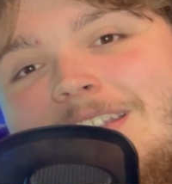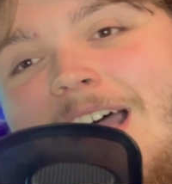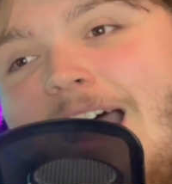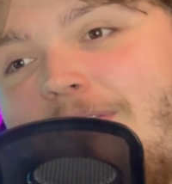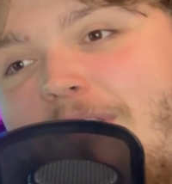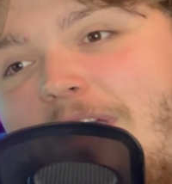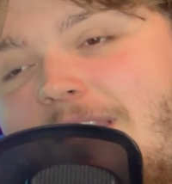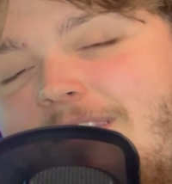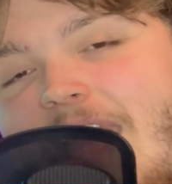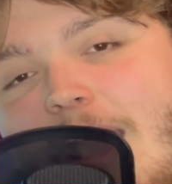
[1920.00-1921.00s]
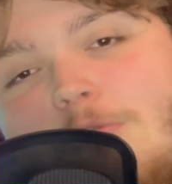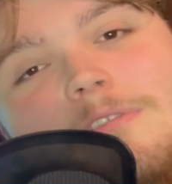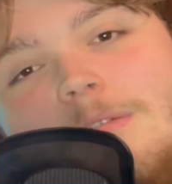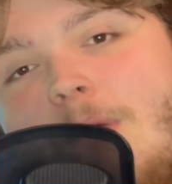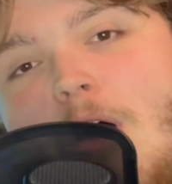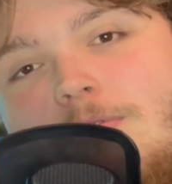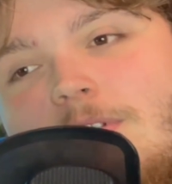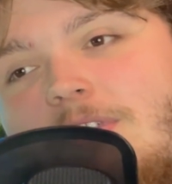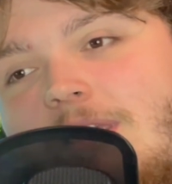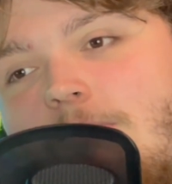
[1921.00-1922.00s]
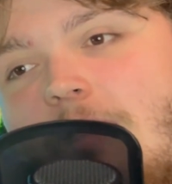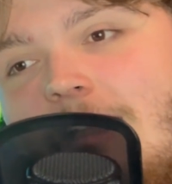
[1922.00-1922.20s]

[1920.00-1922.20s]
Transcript: deny that they nailed the Mothra theme.